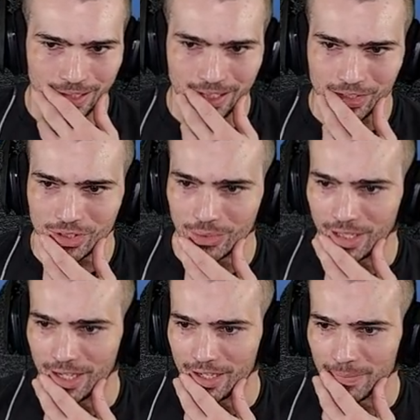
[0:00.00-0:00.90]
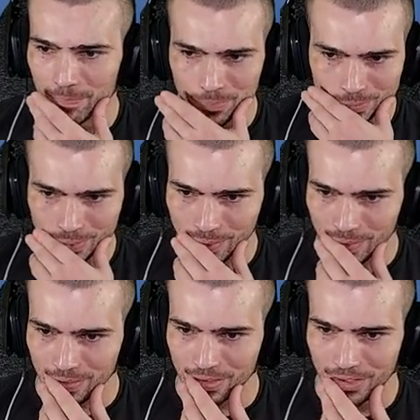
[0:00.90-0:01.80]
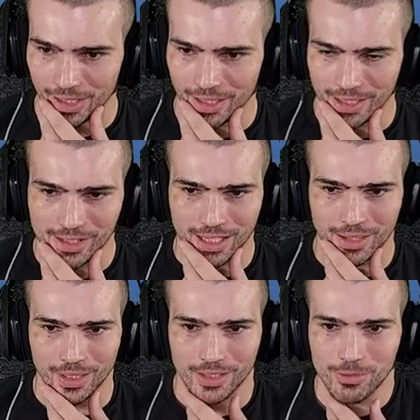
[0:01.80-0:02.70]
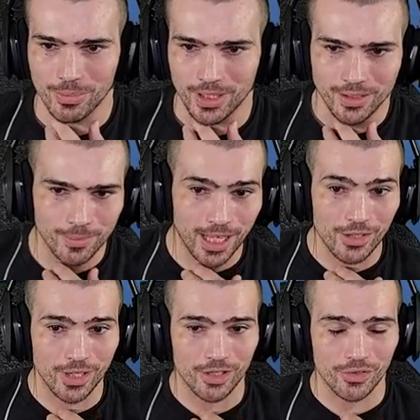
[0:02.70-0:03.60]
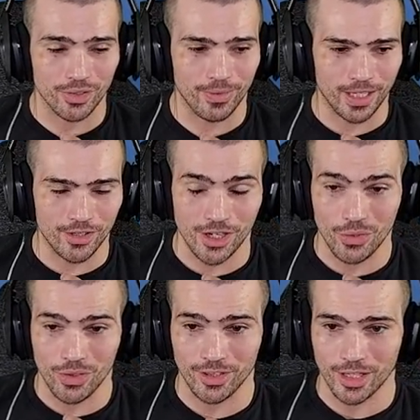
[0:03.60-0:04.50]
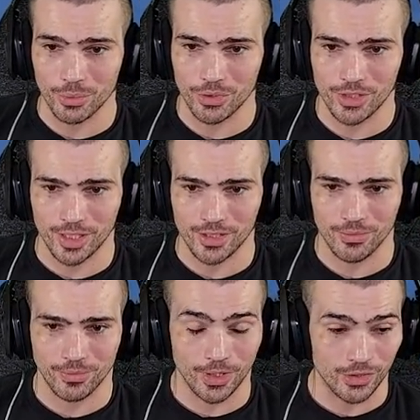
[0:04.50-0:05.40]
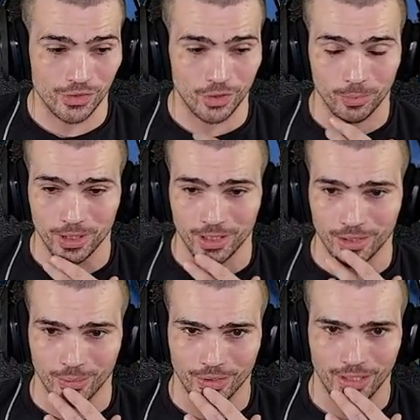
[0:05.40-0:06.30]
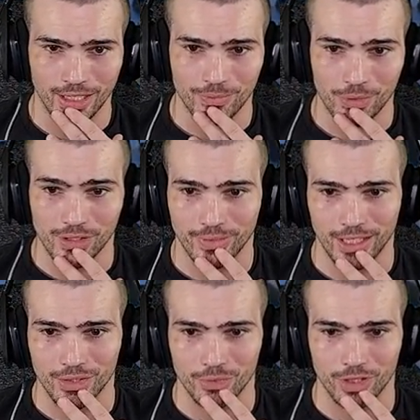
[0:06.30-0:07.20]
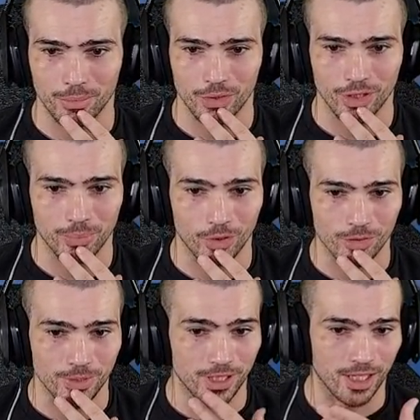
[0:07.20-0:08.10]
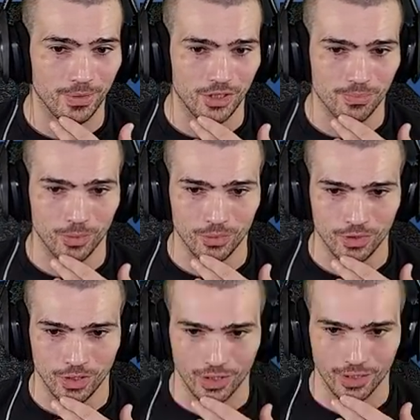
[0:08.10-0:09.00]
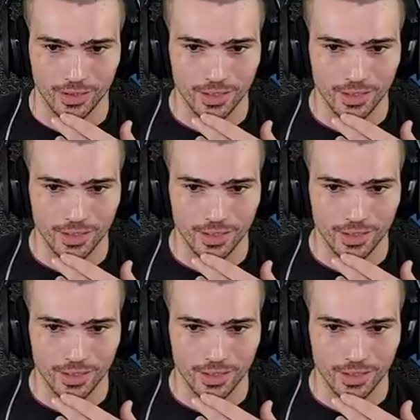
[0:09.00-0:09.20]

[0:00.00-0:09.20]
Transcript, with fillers: That is so gay. Alright, I see how it is, but I'm glad you got your advantage. I do think that rule set is fucking stupid, though, where they give you an advantage for double guard pulls, but not if he just pulls guard.